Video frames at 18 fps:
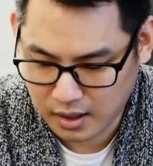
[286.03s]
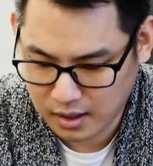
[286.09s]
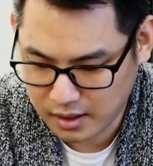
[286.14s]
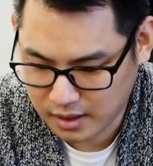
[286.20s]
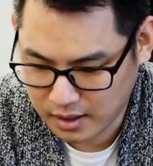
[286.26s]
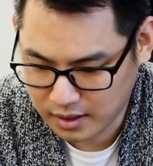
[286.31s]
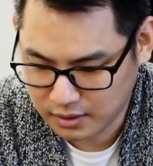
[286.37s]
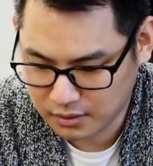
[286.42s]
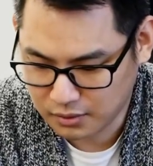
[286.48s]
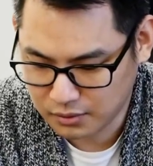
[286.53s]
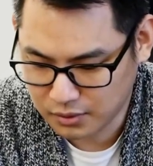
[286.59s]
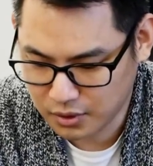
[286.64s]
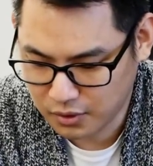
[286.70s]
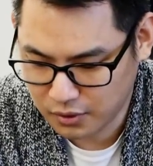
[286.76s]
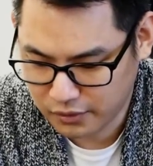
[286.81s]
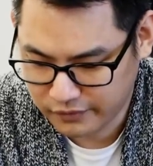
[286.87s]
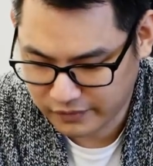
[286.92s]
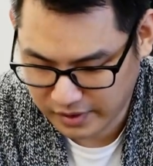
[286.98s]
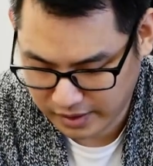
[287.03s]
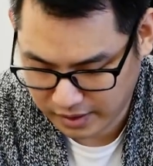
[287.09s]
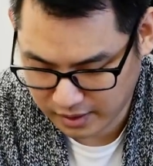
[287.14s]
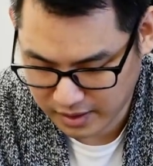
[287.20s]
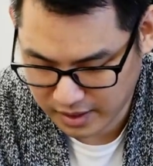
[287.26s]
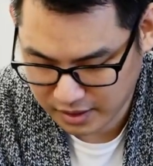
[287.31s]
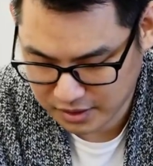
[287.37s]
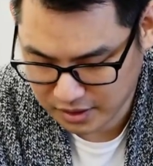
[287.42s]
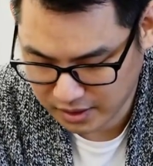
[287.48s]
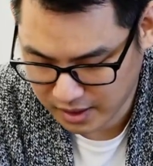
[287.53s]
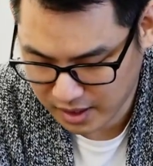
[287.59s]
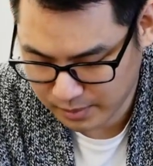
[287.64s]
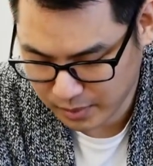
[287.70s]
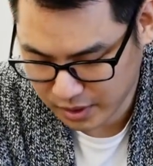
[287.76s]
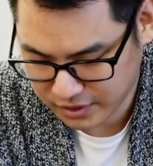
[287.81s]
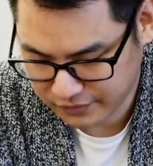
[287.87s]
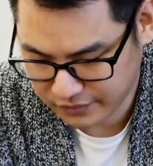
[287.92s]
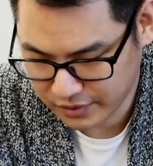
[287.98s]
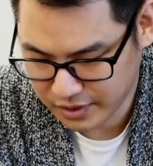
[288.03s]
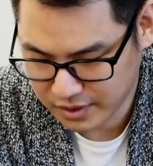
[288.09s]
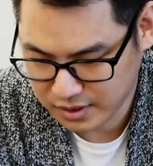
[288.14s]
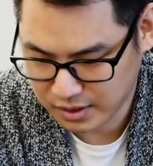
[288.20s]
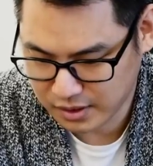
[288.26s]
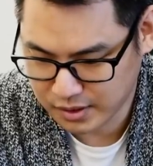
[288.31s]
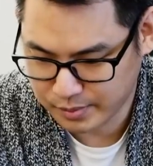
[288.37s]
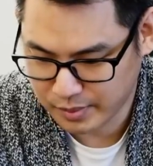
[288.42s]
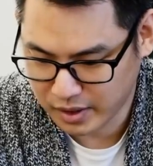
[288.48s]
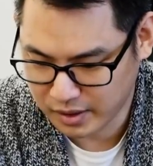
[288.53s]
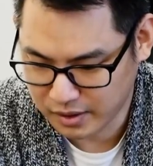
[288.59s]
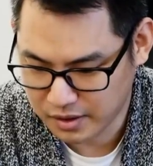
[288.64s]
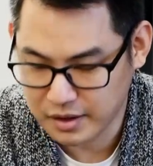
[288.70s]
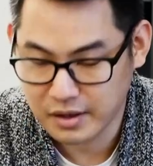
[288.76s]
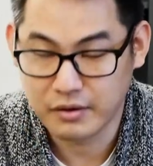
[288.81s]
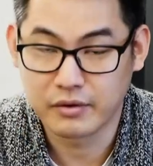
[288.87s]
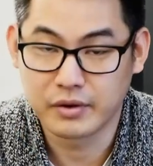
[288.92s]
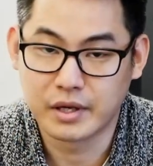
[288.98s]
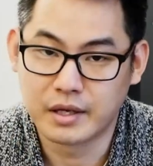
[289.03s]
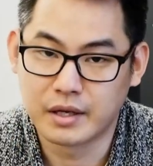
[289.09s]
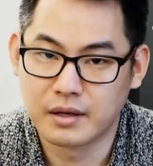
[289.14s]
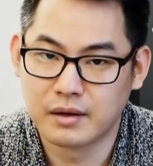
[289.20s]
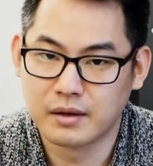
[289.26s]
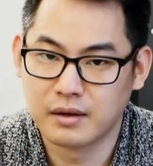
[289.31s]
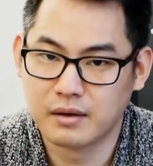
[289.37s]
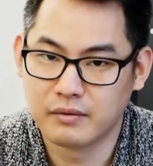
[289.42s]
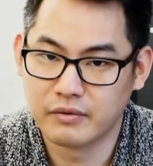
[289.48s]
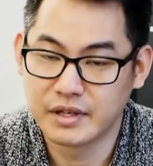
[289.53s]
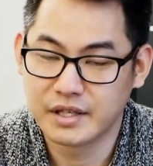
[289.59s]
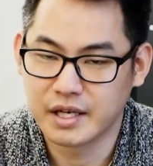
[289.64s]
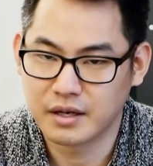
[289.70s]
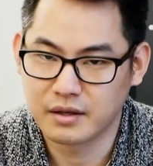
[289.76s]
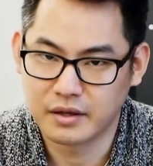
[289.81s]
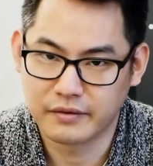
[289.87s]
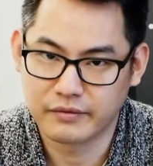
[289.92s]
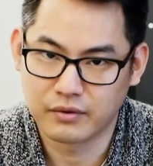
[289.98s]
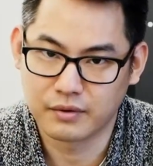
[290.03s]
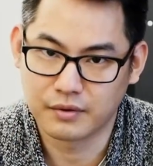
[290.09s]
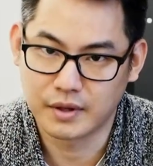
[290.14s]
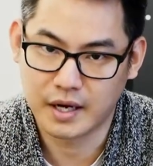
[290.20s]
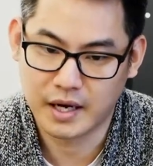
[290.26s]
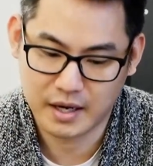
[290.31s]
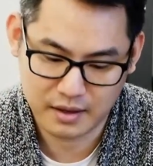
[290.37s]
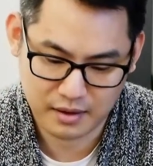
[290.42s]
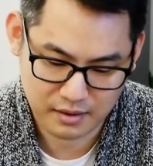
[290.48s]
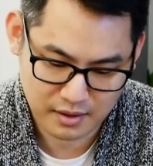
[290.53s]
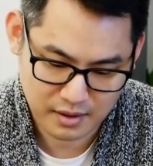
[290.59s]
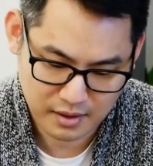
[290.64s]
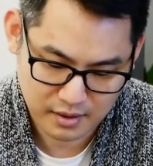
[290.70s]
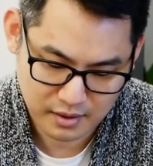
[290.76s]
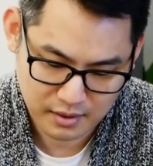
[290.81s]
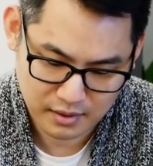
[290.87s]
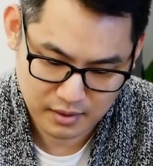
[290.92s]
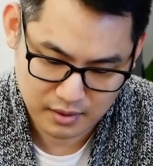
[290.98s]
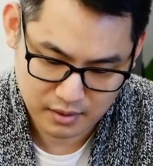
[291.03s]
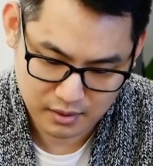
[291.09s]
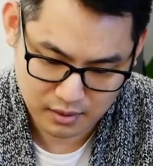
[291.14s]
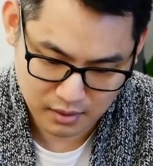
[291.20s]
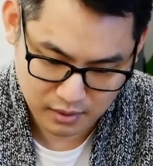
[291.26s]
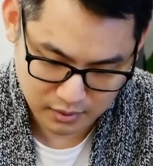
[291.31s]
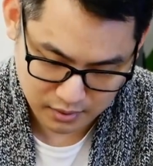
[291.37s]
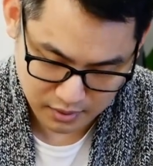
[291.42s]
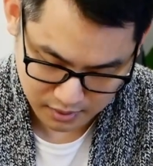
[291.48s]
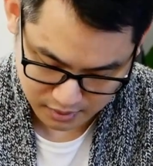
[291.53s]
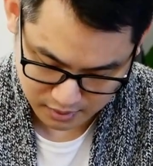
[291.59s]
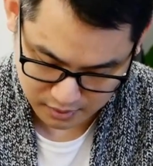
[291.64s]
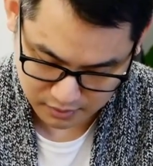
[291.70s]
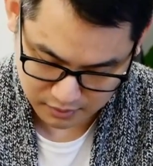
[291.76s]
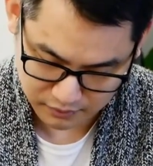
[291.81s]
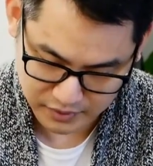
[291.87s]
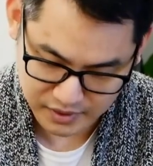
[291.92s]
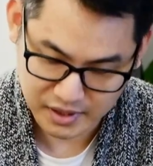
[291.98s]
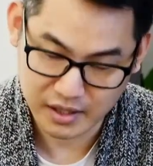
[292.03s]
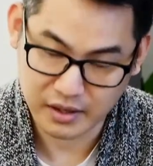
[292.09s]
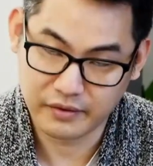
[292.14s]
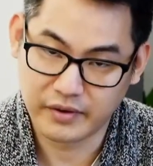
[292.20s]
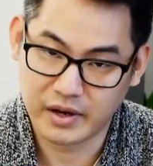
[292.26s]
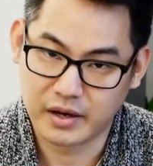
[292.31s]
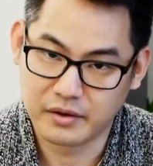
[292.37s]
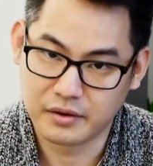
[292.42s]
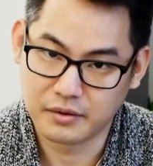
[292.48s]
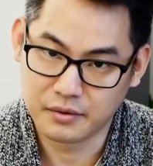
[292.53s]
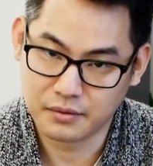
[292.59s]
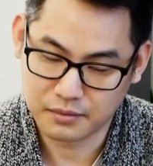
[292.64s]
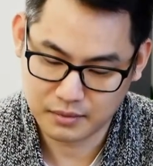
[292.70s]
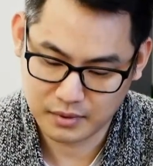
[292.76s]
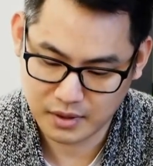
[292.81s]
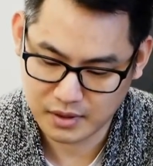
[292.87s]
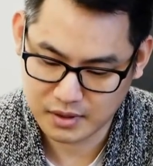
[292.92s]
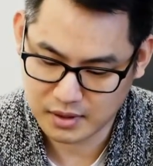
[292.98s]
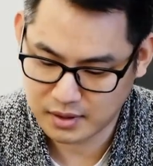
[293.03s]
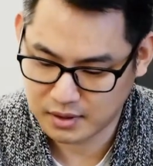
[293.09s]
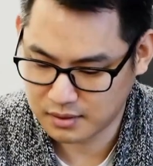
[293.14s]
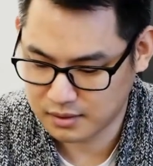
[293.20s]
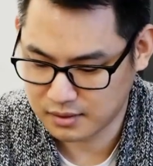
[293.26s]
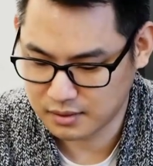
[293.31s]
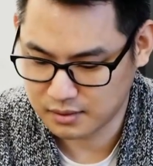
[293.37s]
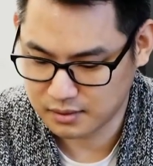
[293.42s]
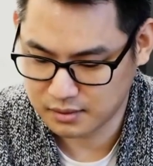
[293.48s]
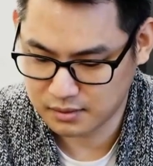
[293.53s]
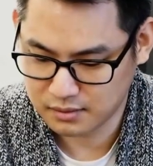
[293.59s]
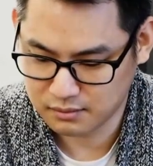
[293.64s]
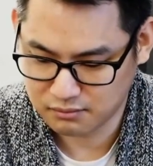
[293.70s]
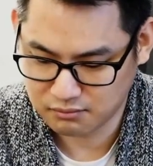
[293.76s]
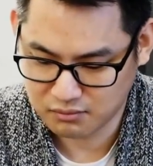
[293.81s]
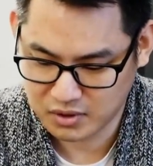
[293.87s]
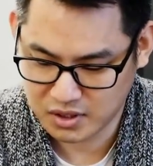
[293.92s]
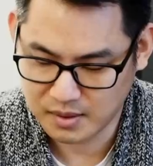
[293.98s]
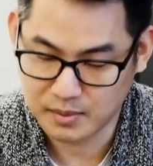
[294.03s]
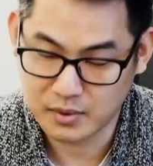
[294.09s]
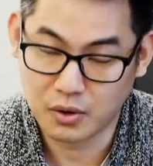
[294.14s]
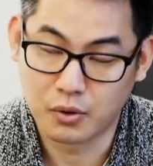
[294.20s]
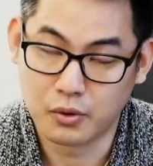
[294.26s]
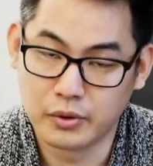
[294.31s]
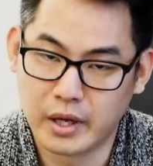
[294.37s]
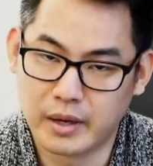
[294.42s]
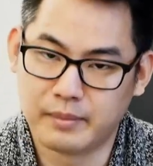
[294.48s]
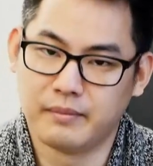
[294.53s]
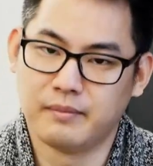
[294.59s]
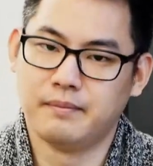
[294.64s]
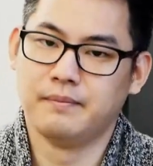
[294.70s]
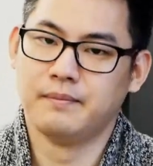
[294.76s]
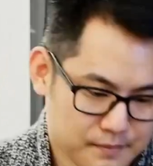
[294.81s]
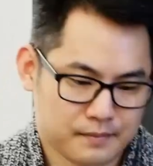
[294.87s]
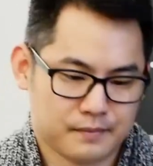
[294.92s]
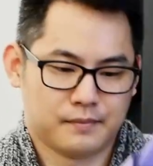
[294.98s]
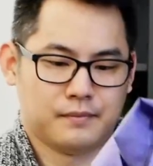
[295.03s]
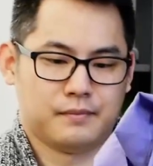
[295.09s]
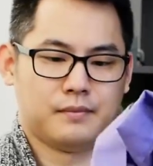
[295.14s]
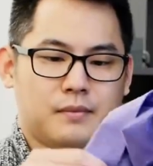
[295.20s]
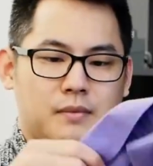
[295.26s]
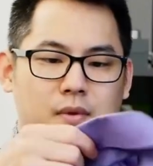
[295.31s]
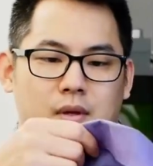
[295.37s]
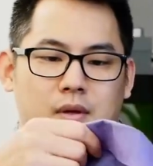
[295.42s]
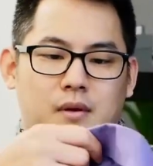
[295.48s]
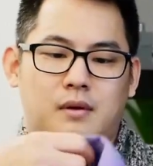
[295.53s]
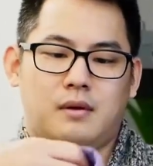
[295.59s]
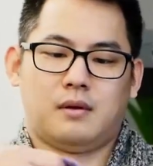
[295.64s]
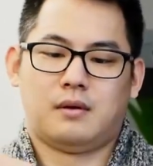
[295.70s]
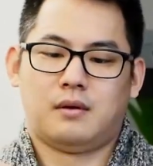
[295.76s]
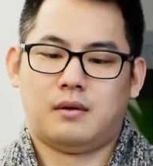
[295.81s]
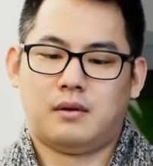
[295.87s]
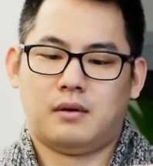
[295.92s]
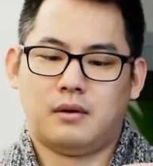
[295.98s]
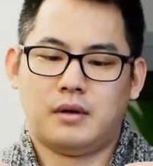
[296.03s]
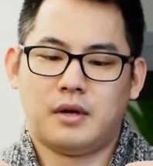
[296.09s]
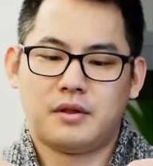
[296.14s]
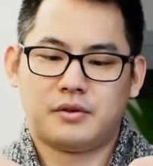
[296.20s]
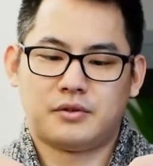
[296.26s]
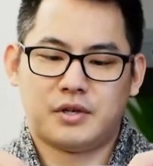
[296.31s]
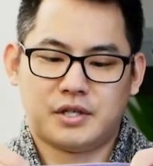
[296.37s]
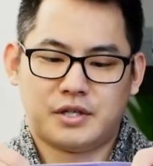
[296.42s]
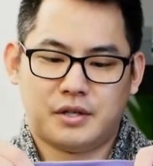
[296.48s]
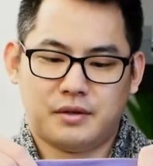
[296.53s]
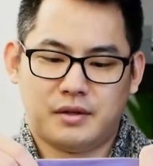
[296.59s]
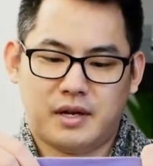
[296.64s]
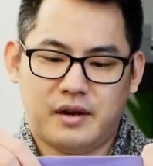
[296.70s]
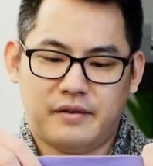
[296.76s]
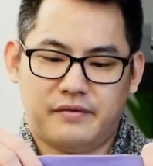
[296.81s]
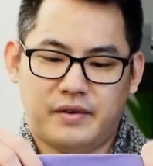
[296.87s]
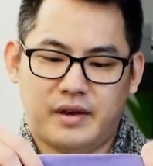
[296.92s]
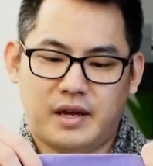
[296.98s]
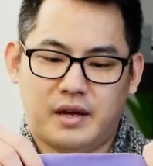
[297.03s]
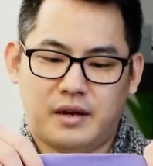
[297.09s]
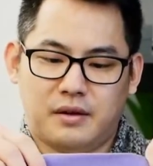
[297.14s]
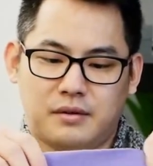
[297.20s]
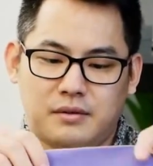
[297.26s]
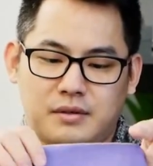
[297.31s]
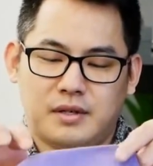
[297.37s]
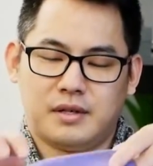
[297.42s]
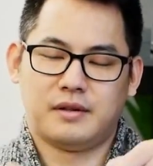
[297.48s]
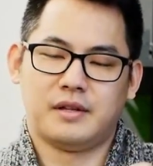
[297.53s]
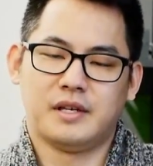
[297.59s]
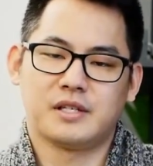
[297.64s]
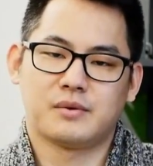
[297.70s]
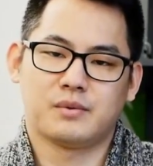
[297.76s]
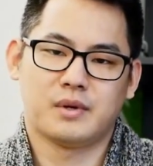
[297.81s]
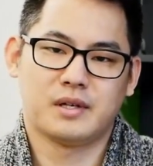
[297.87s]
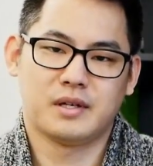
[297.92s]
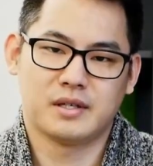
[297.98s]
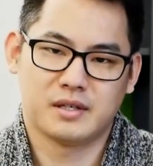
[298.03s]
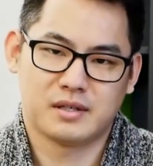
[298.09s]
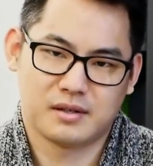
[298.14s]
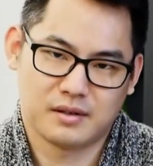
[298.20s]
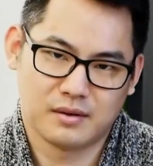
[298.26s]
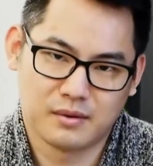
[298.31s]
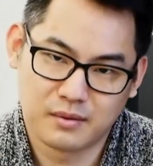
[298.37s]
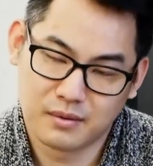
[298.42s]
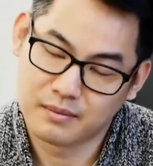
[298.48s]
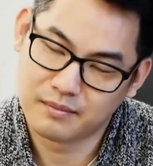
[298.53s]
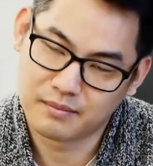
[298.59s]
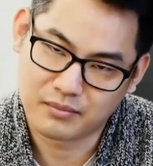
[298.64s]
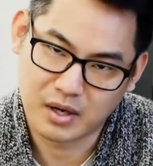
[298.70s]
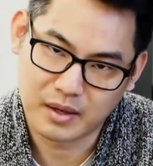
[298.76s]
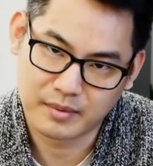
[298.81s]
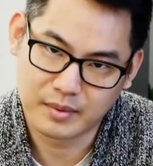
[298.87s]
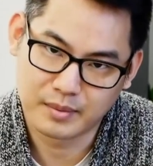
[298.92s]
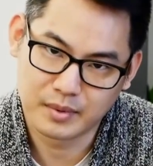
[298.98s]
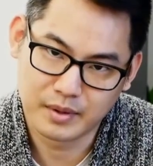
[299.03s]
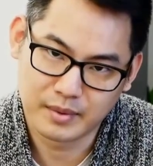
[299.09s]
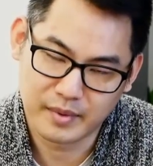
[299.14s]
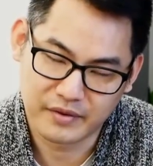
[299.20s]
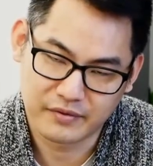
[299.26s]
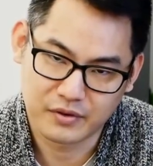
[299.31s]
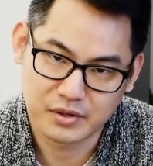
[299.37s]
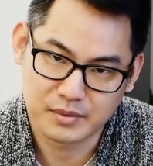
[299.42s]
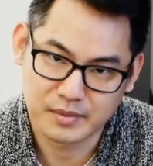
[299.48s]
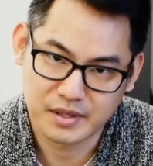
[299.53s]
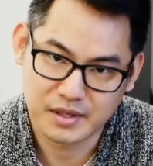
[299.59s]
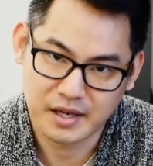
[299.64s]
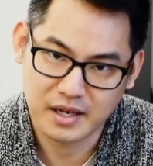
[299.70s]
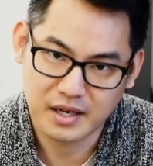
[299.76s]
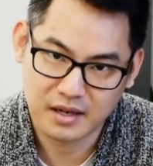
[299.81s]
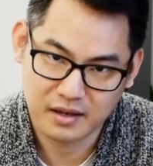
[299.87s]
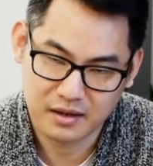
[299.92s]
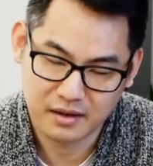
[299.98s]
I don't know if I can actually get much for this, despite Theory retailing for a lot. The resale value doesn't seem to hold up. Another dress shirt that I found, this one is probably my first mistake